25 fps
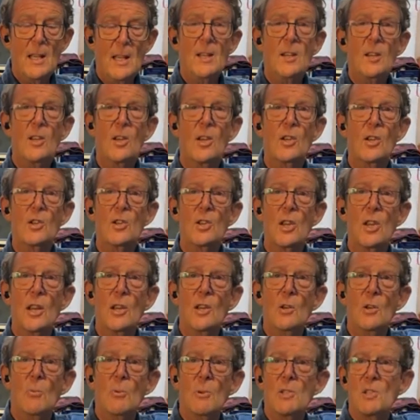in
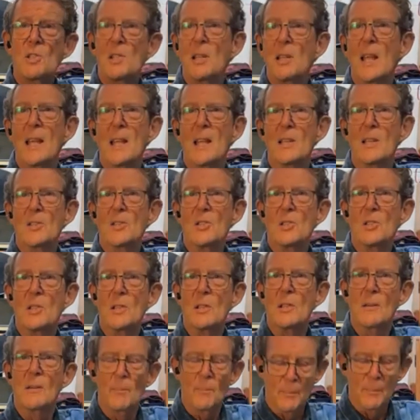continuous
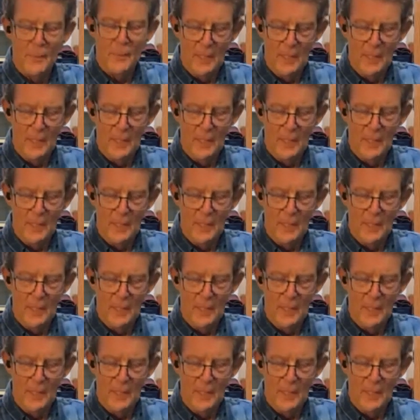lengths.